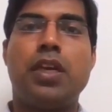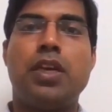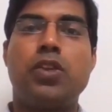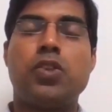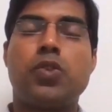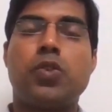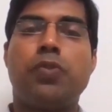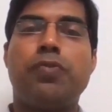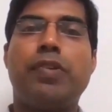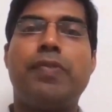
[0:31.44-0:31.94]

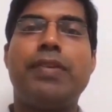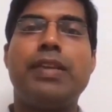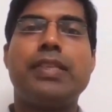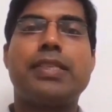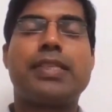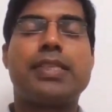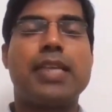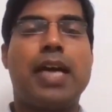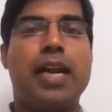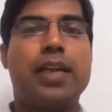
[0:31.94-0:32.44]
So we will
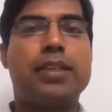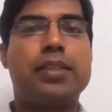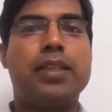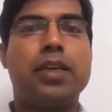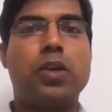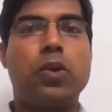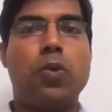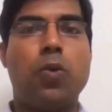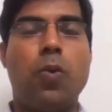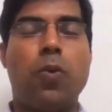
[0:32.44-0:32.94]
start
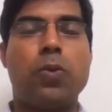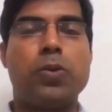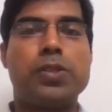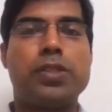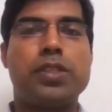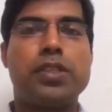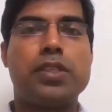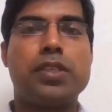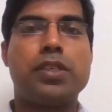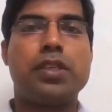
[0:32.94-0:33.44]
the
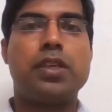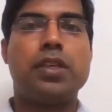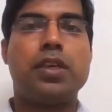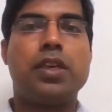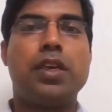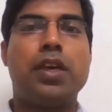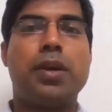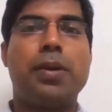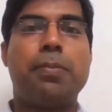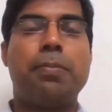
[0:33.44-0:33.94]
course
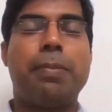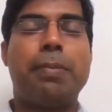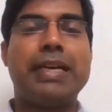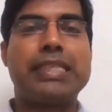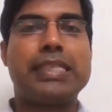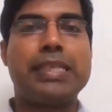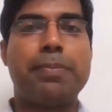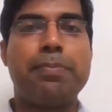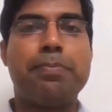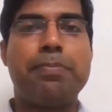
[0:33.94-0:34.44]
by
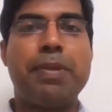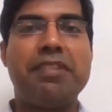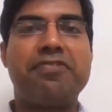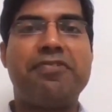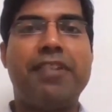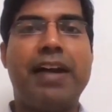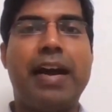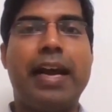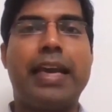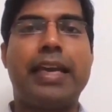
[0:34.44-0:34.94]

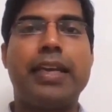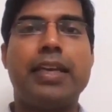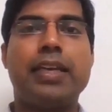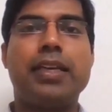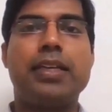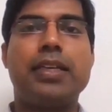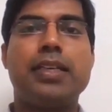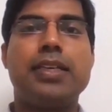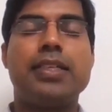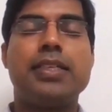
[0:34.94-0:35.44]
simplifying
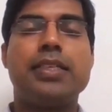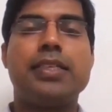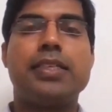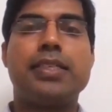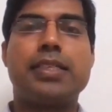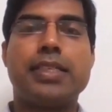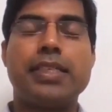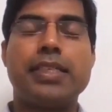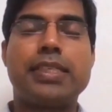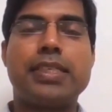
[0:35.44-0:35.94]

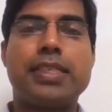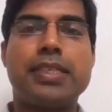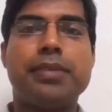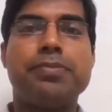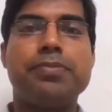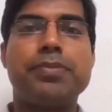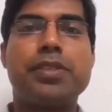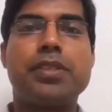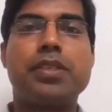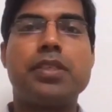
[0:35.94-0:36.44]

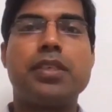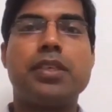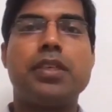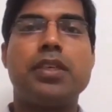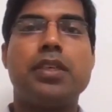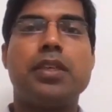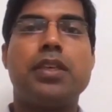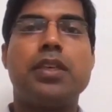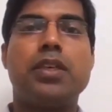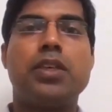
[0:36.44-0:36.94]
systems
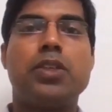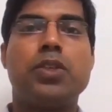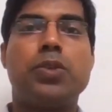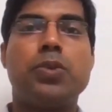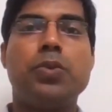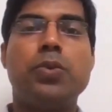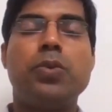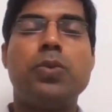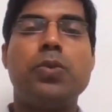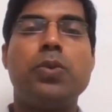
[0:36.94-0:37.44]

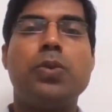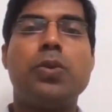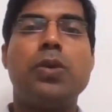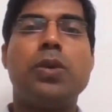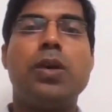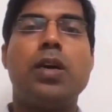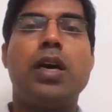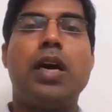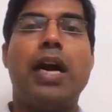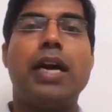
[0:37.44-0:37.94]
to
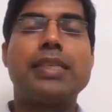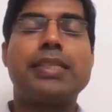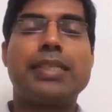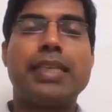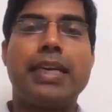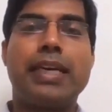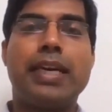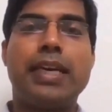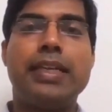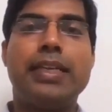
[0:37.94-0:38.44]
a
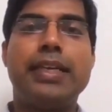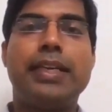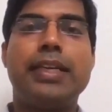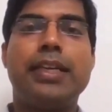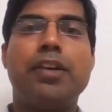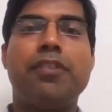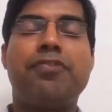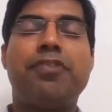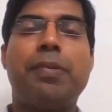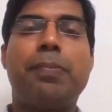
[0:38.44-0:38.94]
single
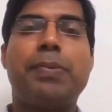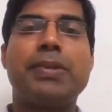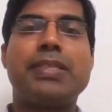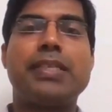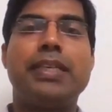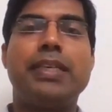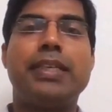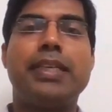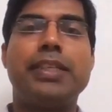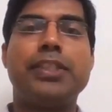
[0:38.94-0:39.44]
degree of
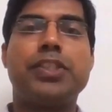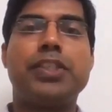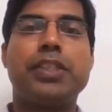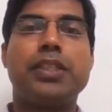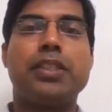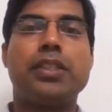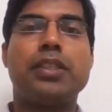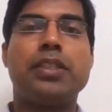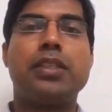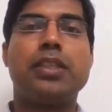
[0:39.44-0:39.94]

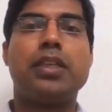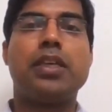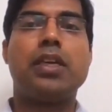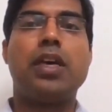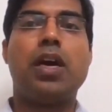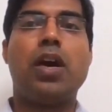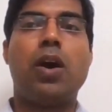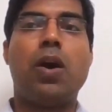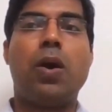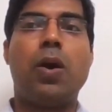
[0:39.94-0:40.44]
representation
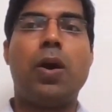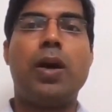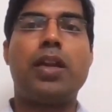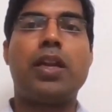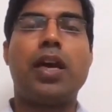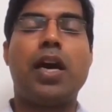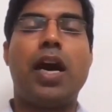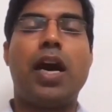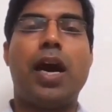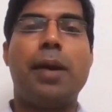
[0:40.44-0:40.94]
or
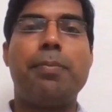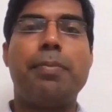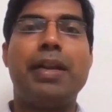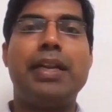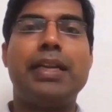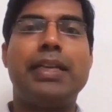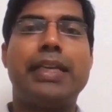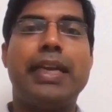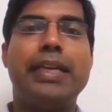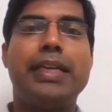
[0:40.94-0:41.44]
a
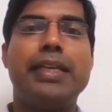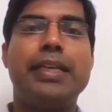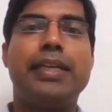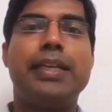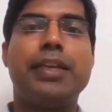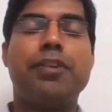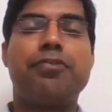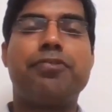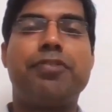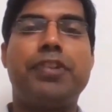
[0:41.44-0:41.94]
multi
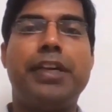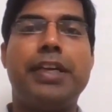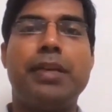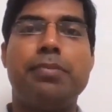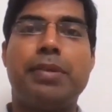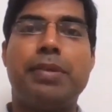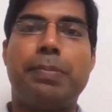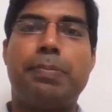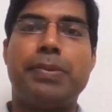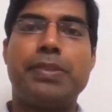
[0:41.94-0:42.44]
degree of
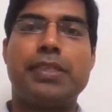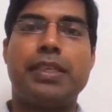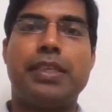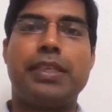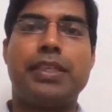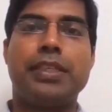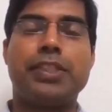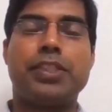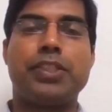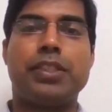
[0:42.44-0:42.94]
freedom
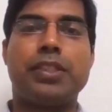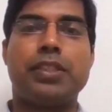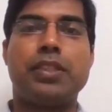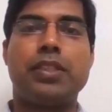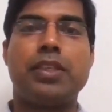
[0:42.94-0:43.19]
representation.